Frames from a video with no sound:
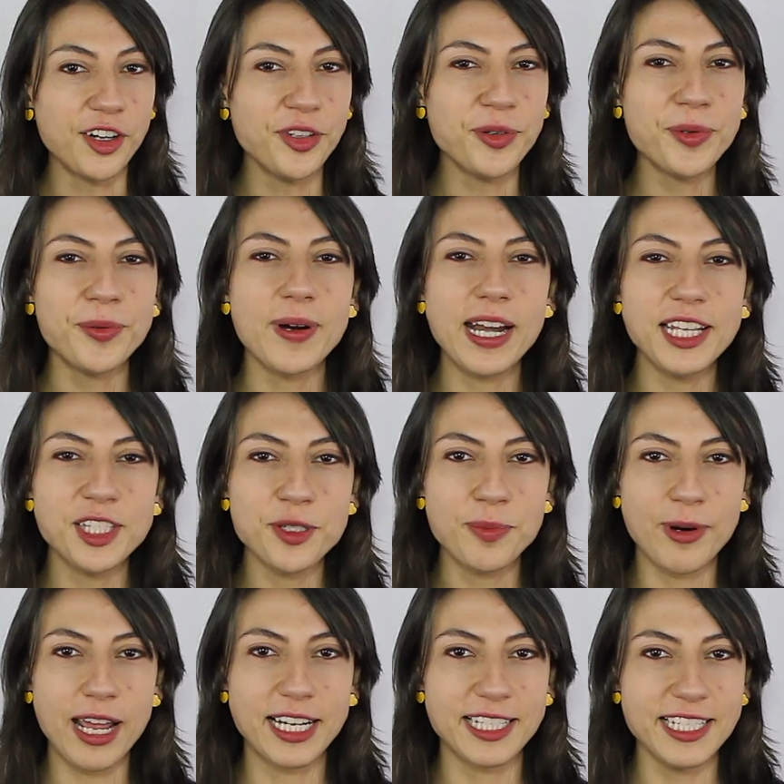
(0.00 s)
you ready to
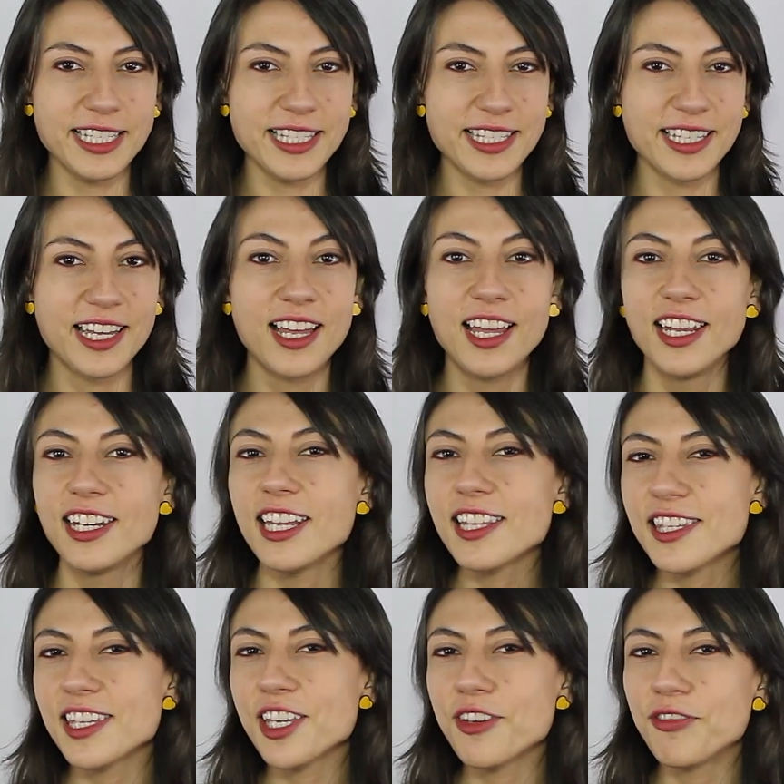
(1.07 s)
practice?
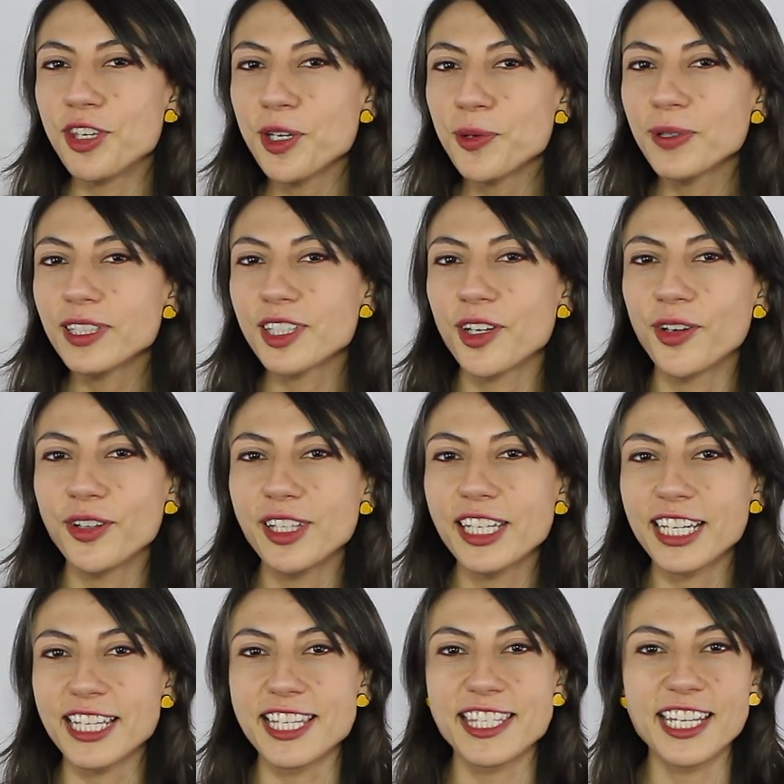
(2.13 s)
Let's see if you and Cody
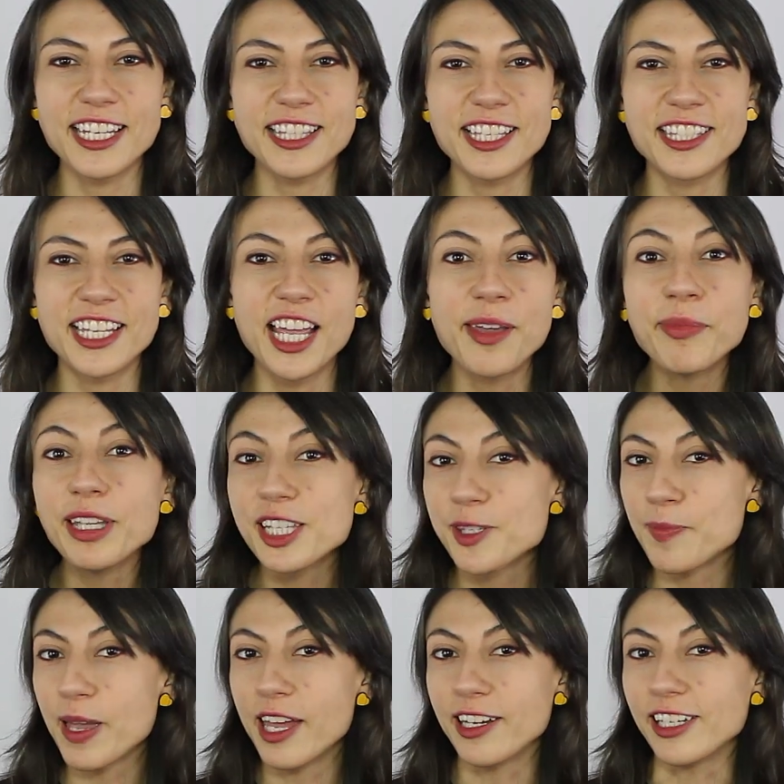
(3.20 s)
can say the time in
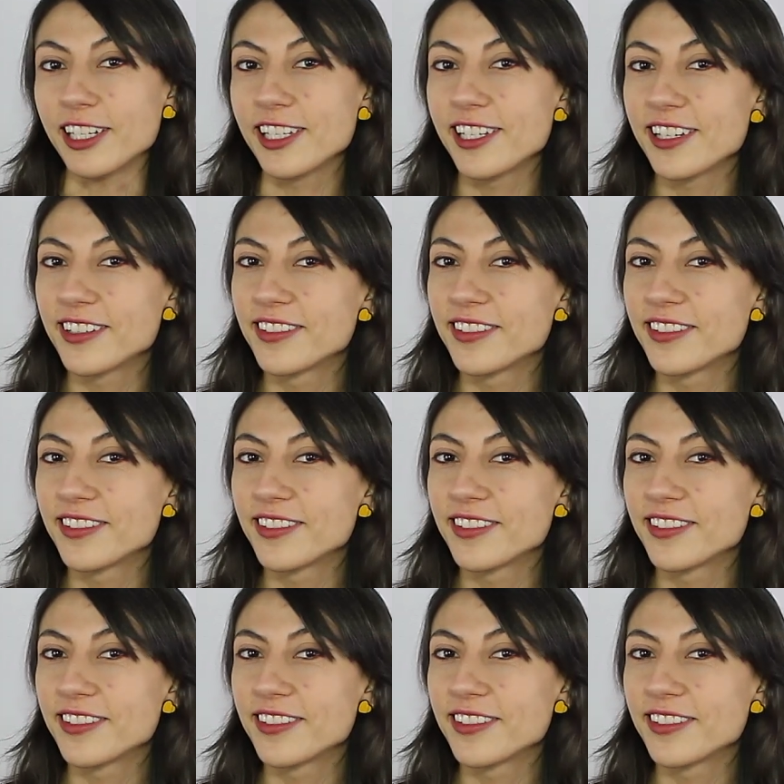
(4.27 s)
Spanish.